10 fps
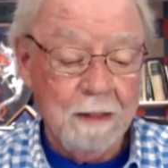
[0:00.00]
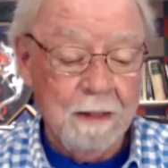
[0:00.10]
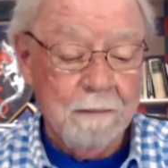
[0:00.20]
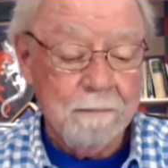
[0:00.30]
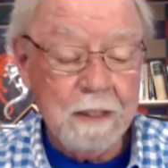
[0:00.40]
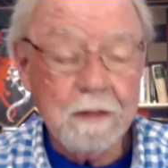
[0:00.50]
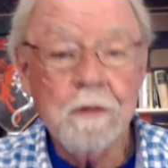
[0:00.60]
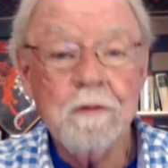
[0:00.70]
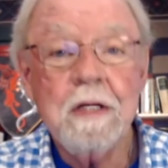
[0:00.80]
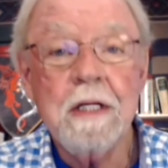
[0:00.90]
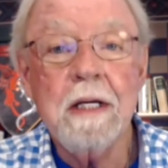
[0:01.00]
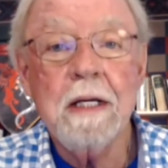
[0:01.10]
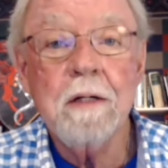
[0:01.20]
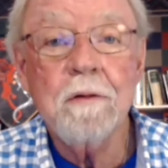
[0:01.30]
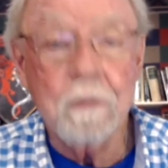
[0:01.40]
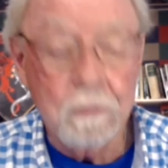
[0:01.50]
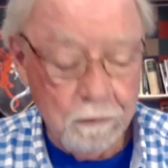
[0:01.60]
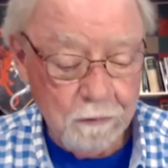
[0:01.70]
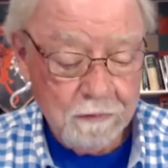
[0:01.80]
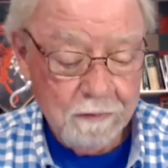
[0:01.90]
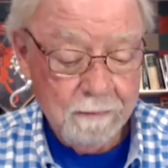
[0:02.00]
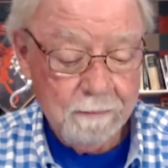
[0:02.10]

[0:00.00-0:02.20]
because he enters,